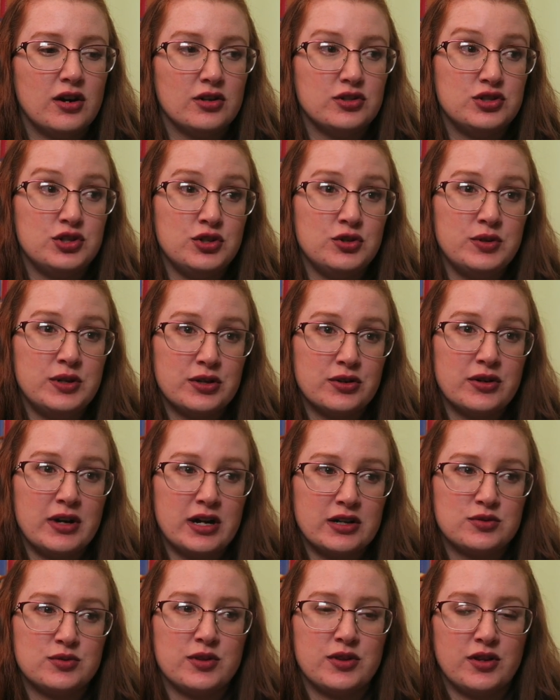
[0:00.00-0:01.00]
do you
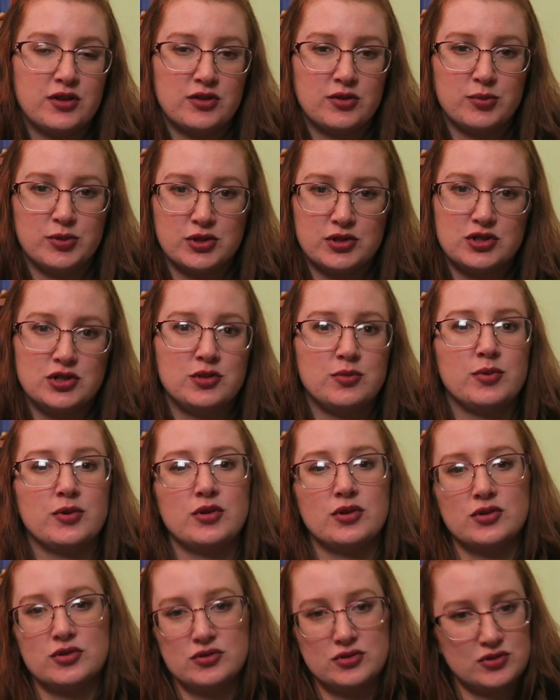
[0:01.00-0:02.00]
interact with other
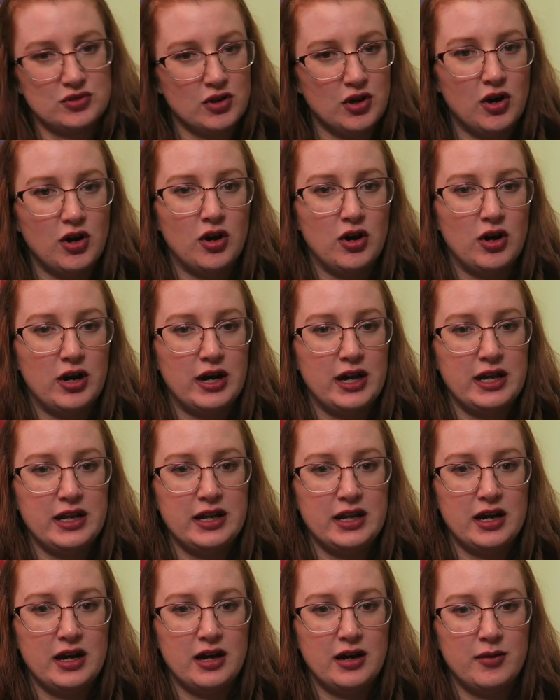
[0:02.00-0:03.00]
booktubers
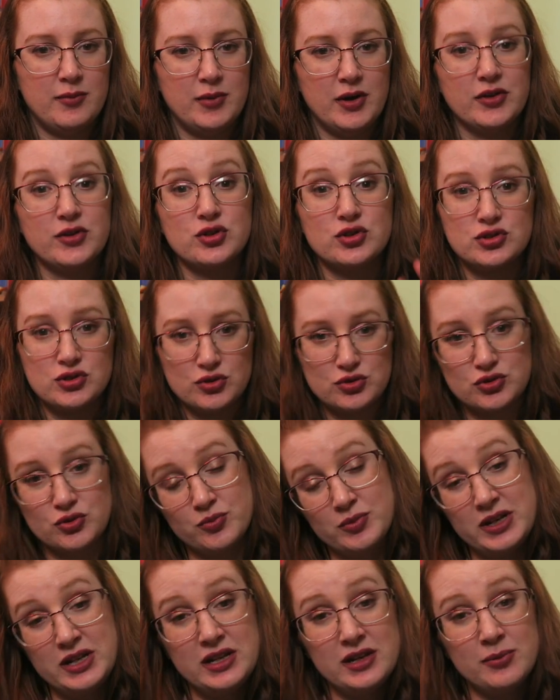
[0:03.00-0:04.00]
on um, other
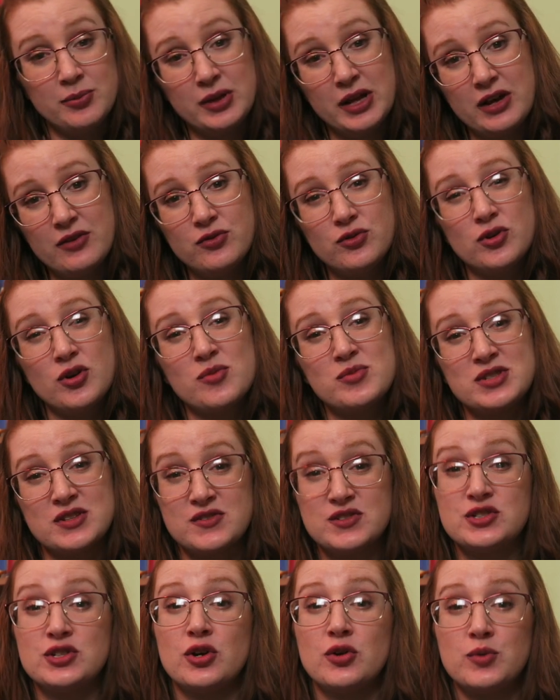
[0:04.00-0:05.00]
social media platforms?
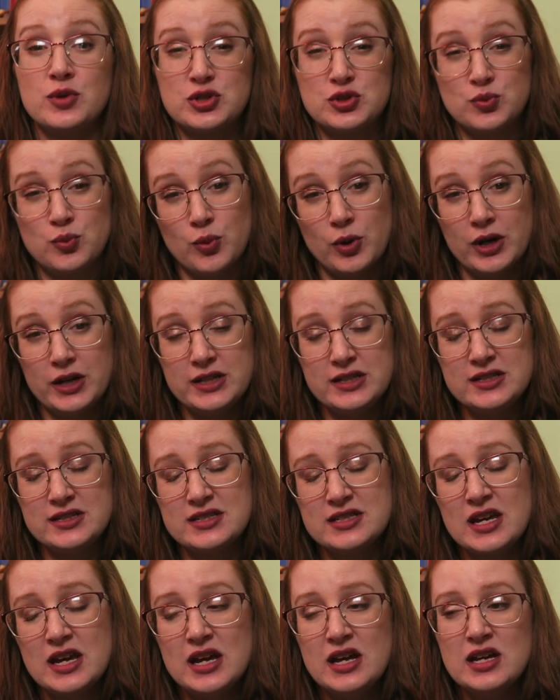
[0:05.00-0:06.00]
If so, which
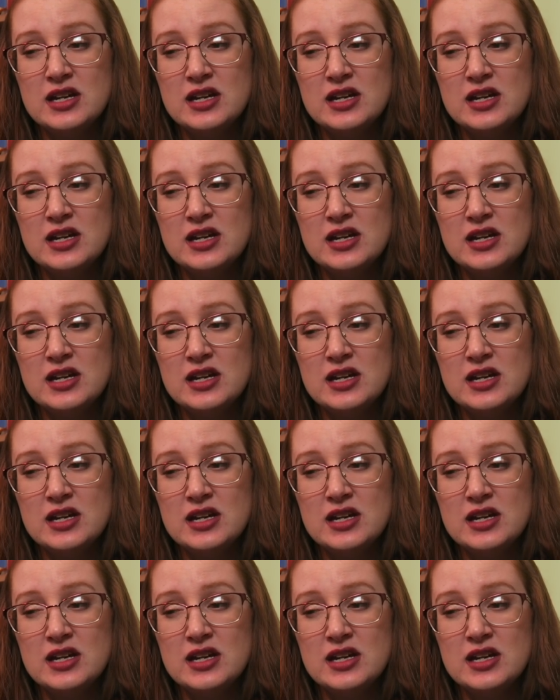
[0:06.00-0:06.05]
ones?